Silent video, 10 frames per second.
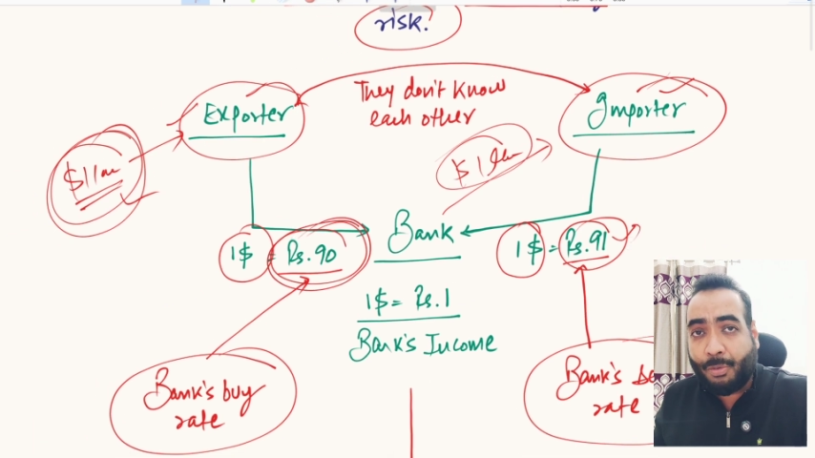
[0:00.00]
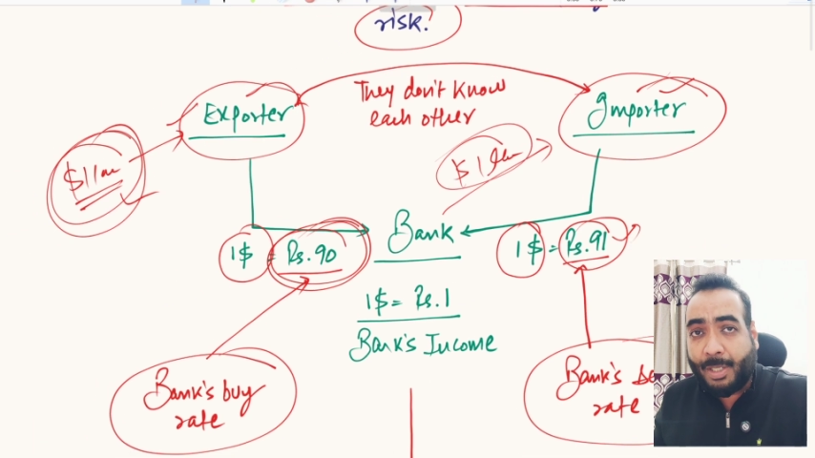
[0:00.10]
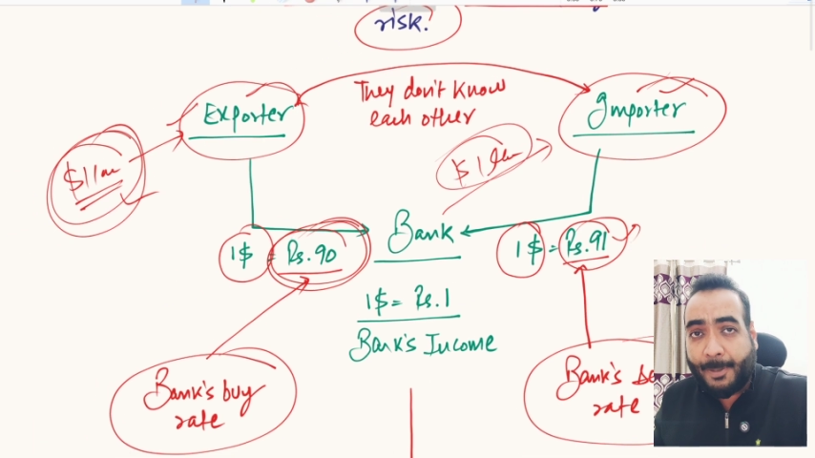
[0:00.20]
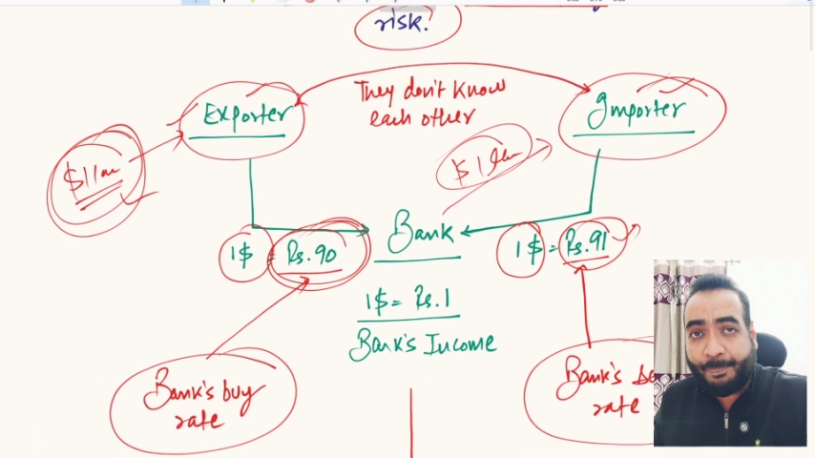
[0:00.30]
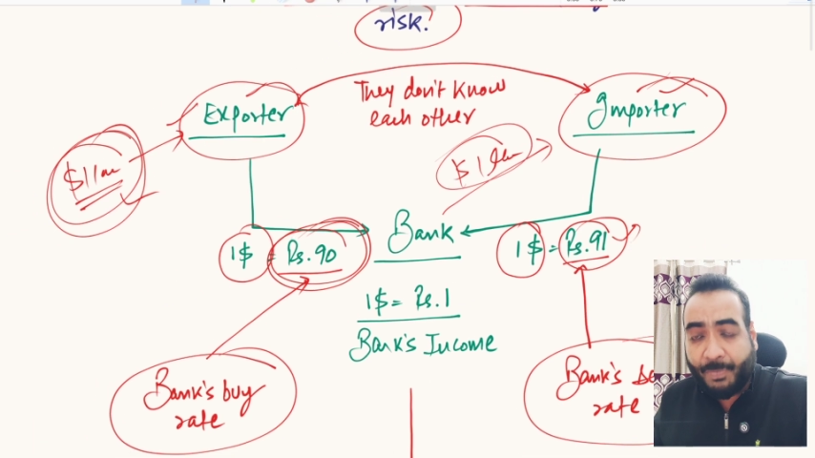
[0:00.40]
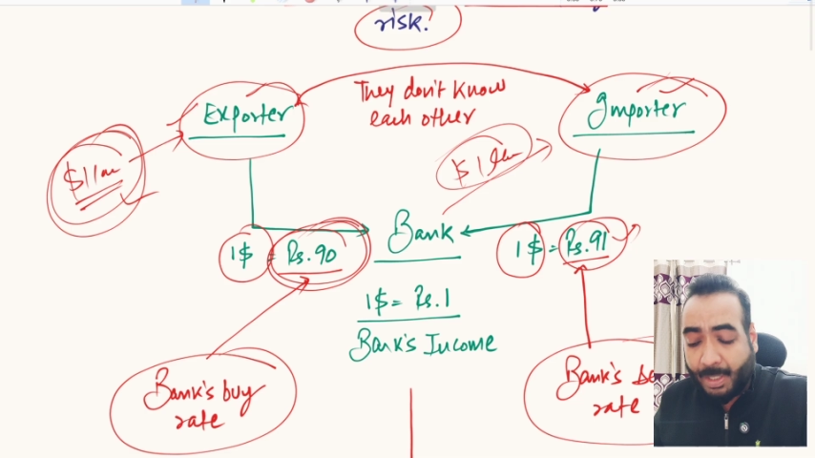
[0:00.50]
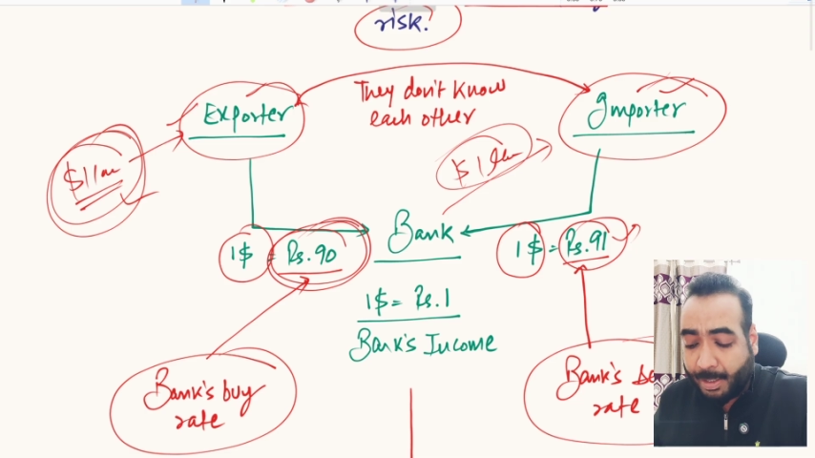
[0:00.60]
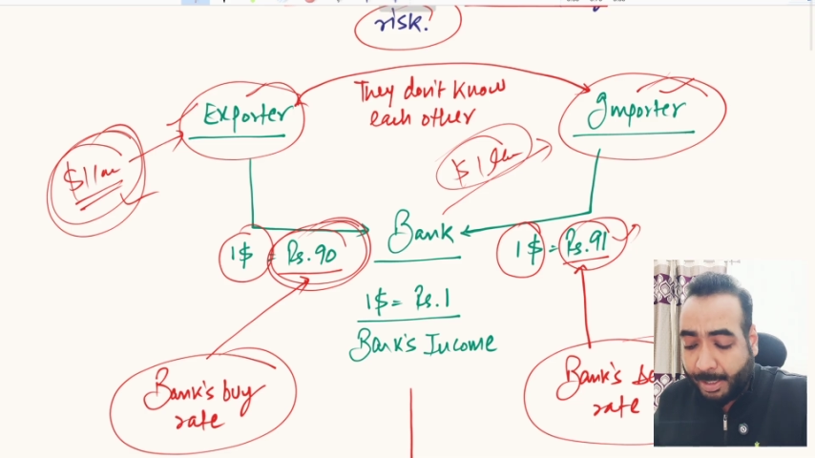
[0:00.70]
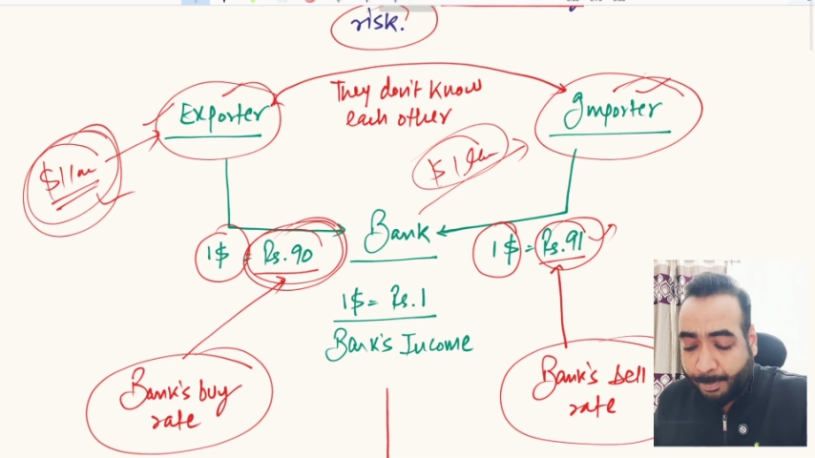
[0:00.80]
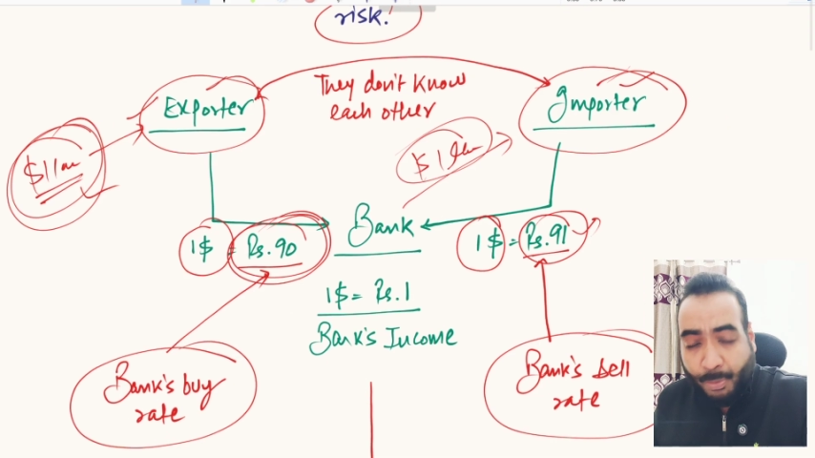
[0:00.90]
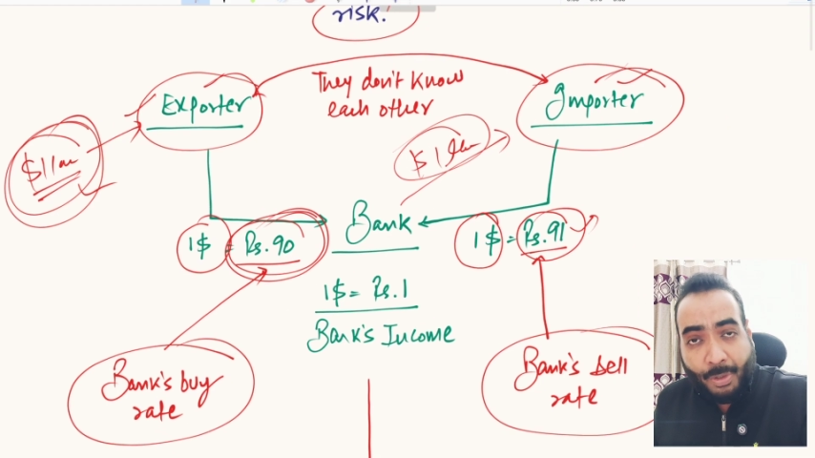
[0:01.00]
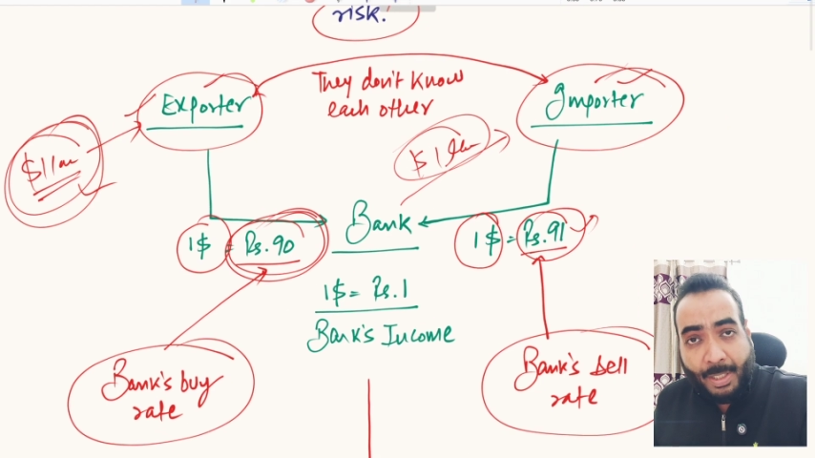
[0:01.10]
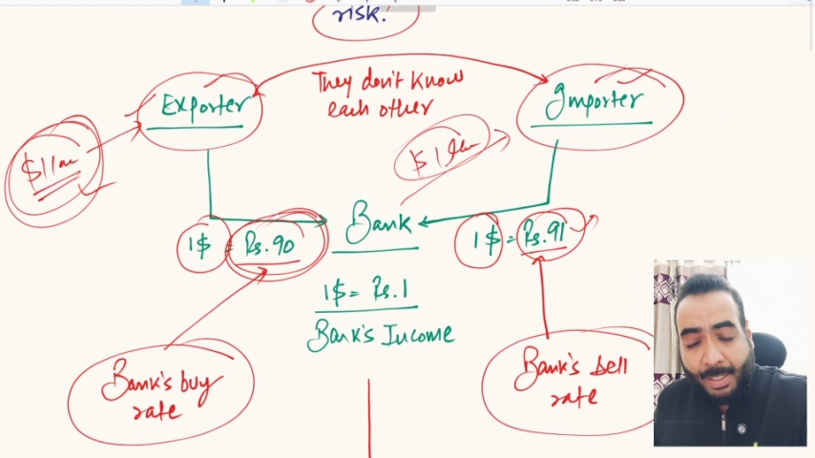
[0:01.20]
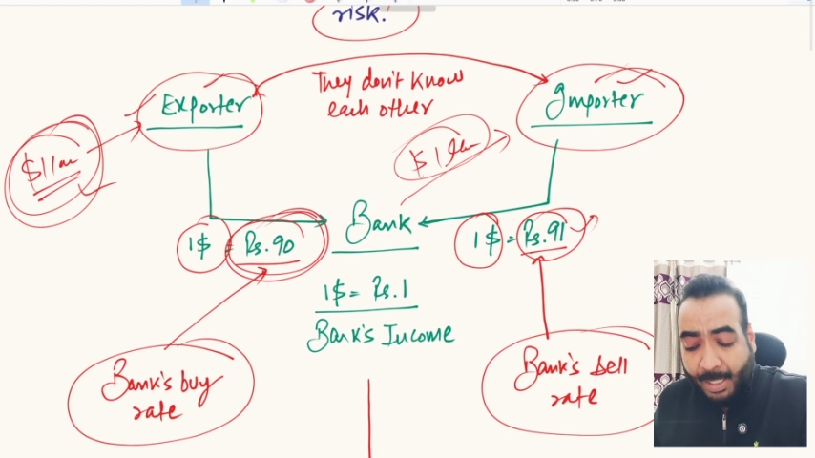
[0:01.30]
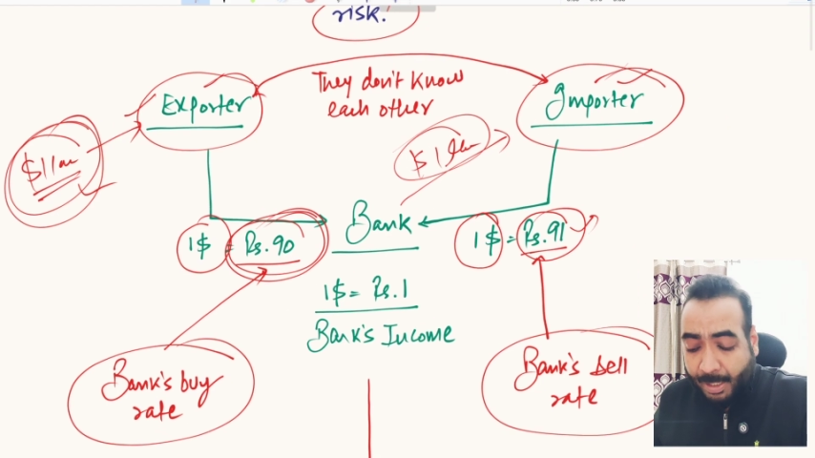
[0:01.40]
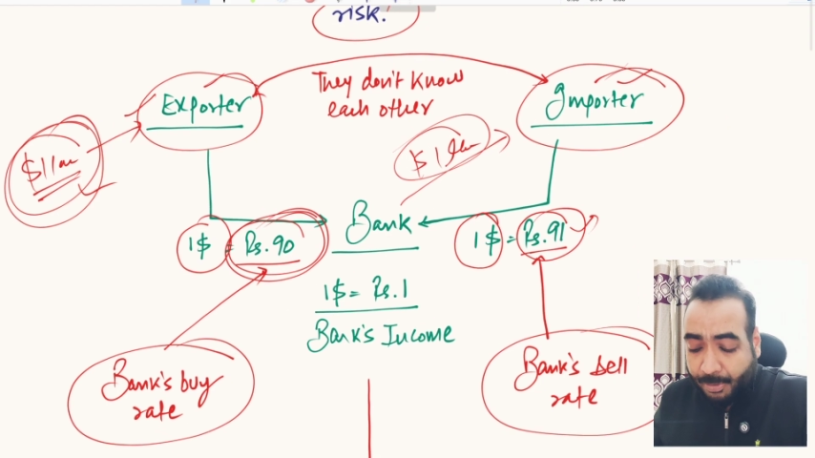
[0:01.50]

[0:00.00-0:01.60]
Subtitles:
to the importer.